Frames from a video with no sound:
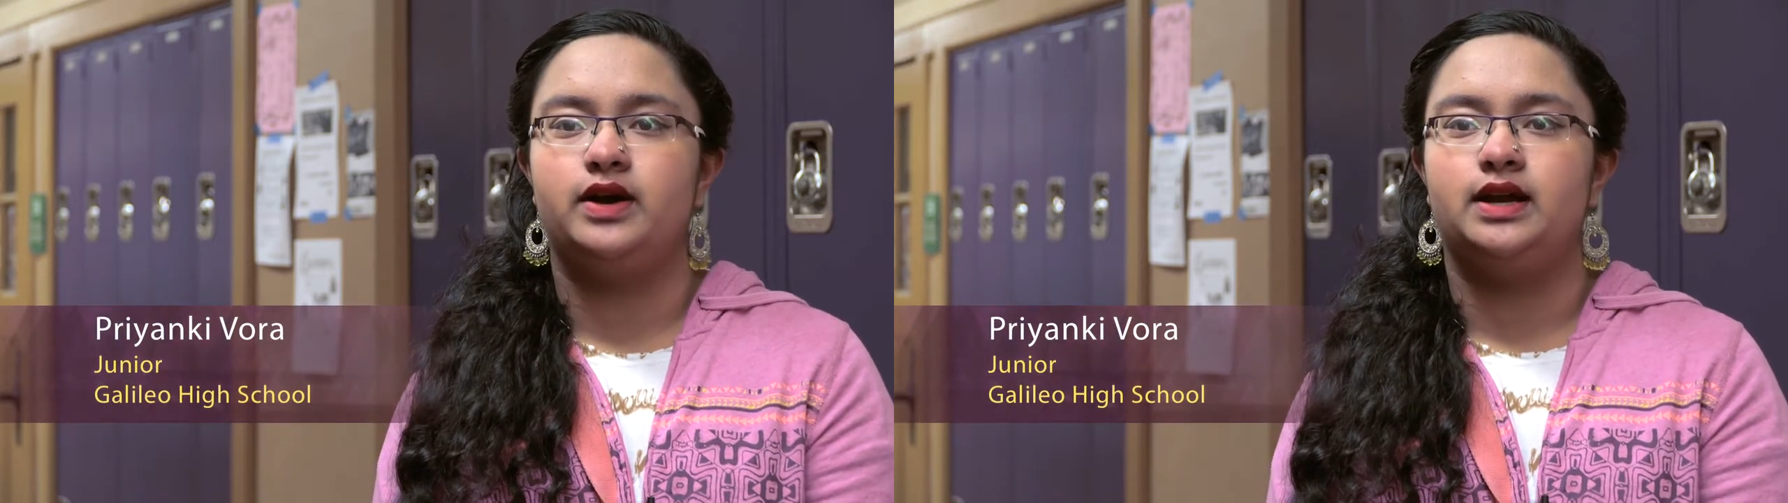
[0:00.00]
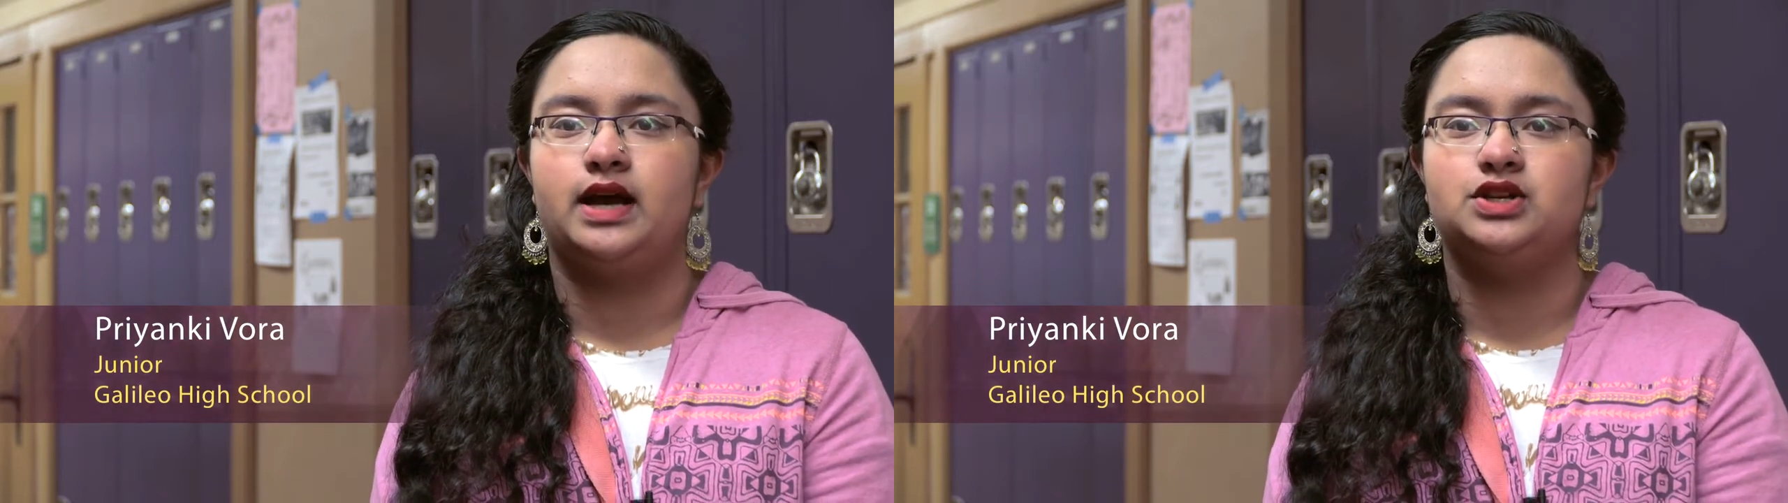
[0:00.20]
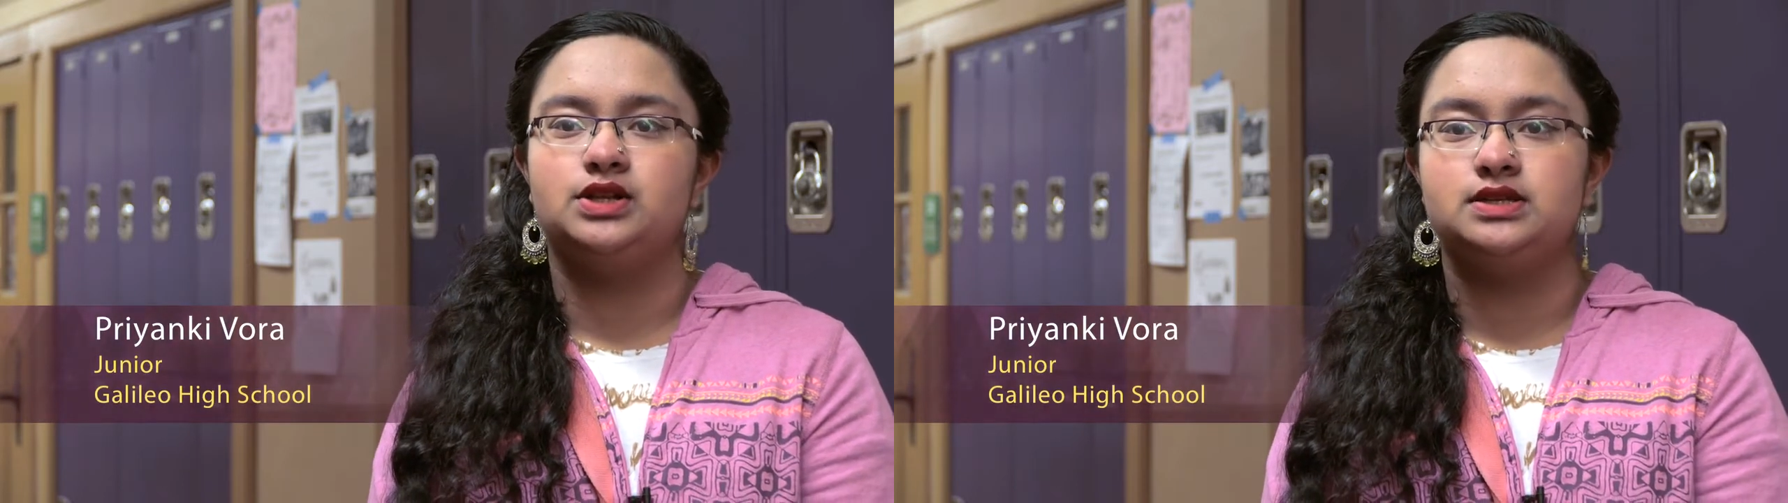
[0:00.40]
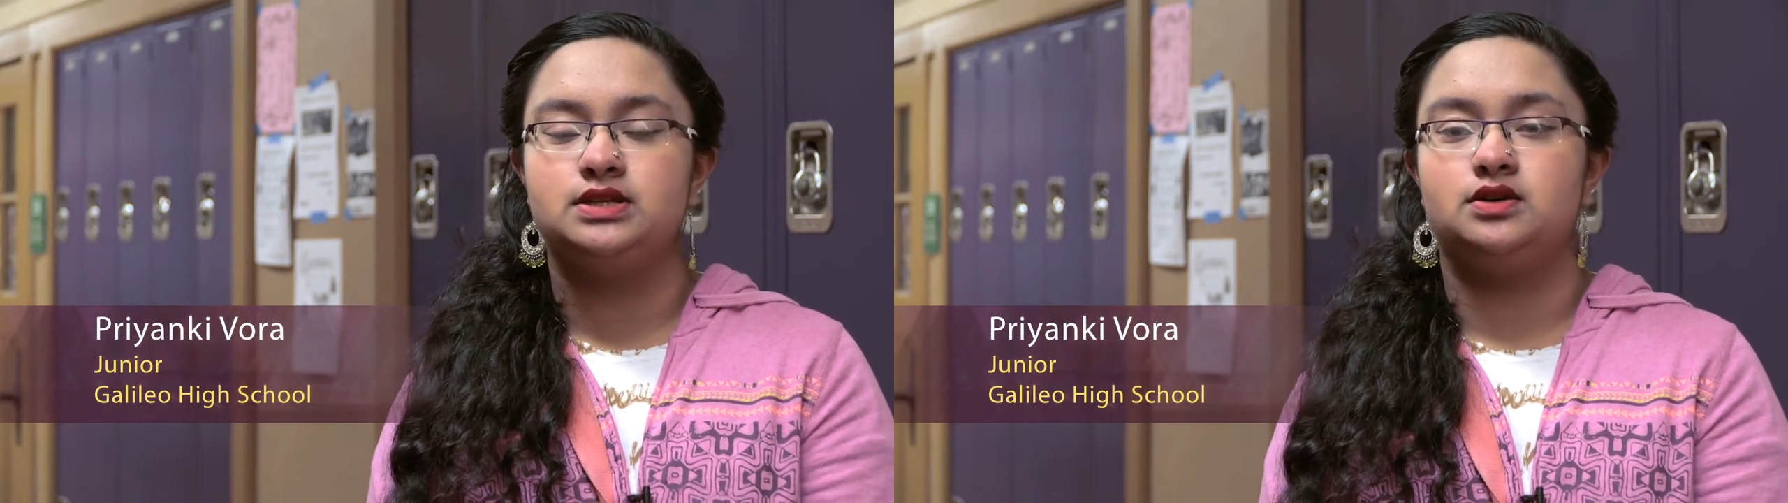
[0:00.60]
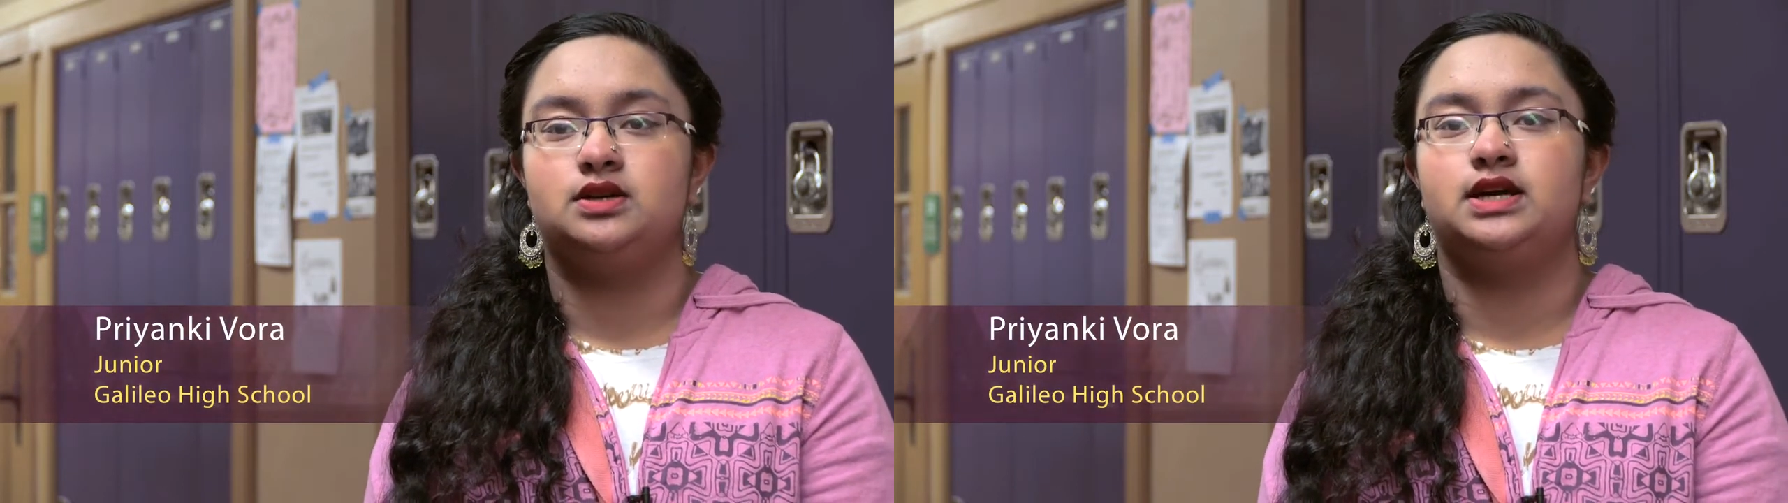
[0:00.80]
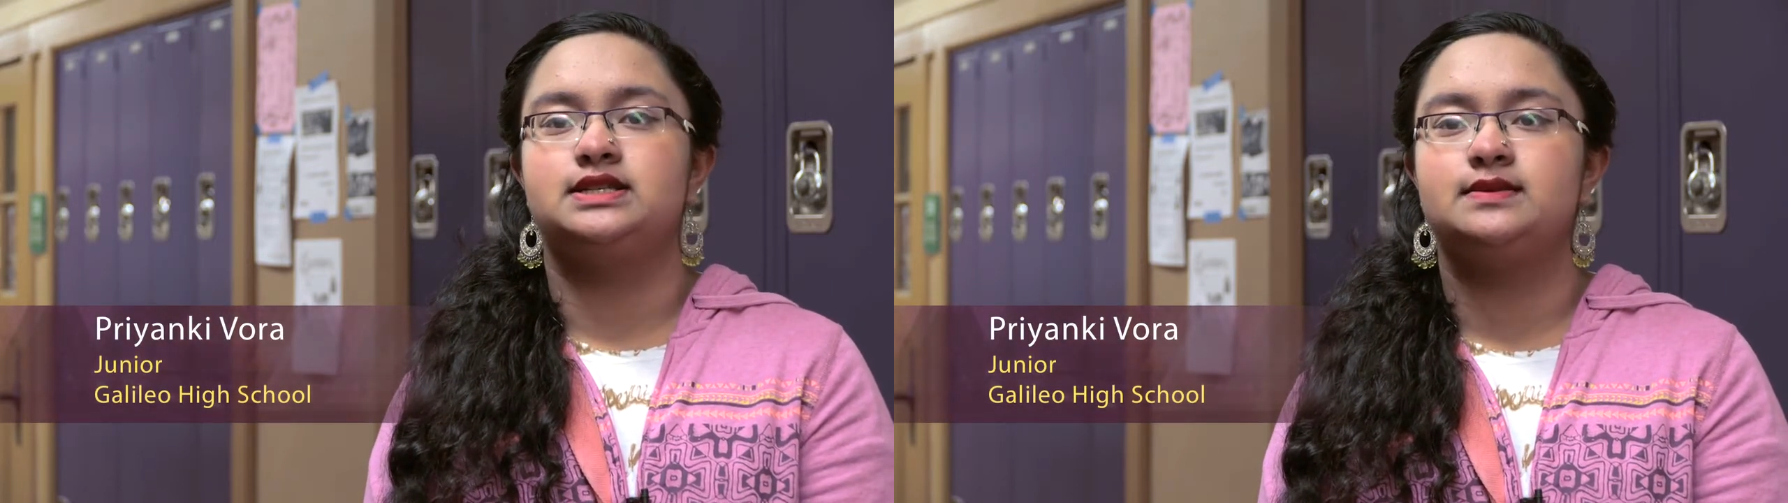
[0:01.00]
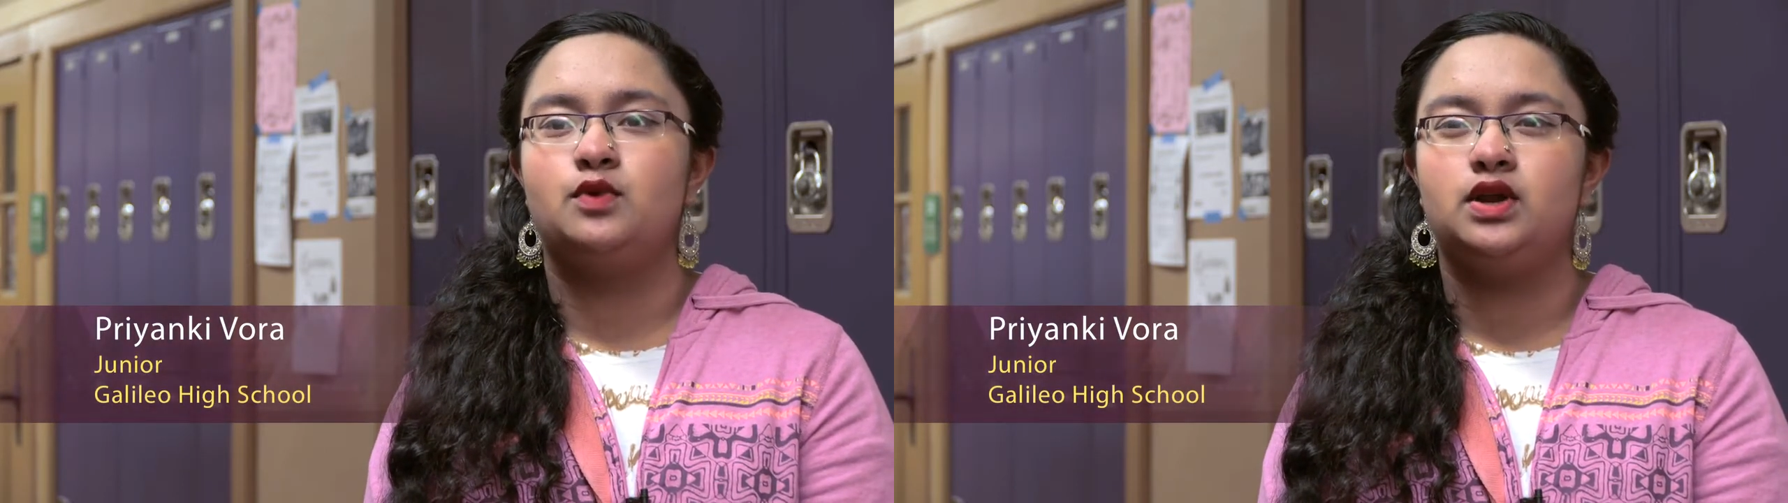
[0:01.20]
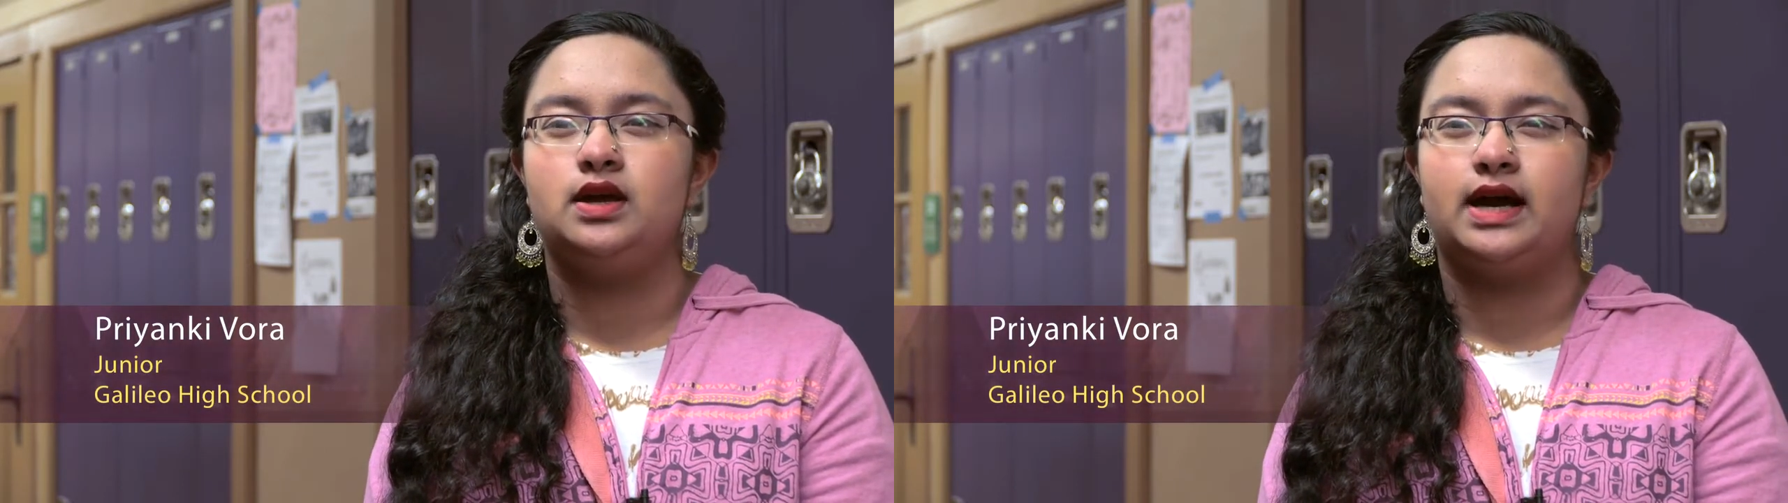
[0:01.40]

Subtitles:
and actually listen to her testimony